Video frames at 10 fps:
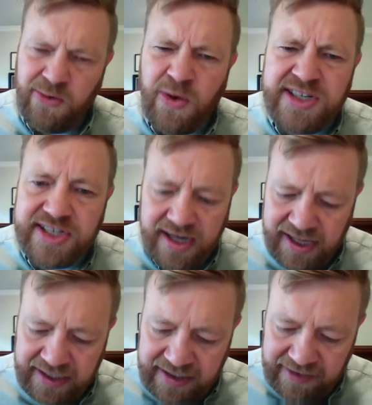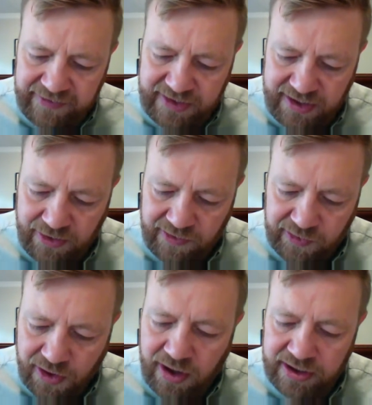What shall I give to you
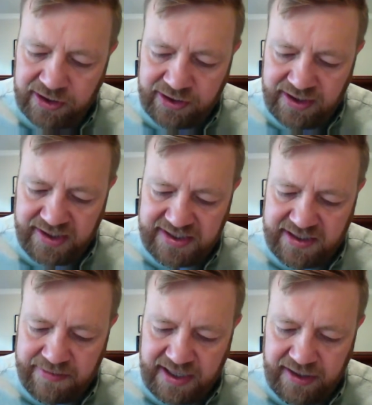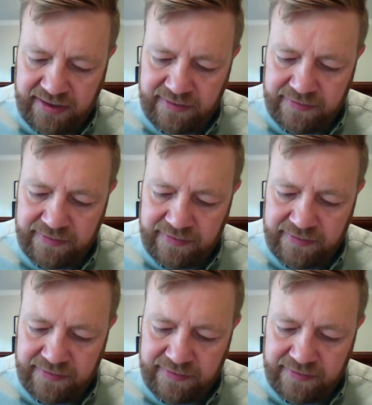for all your goodness to me?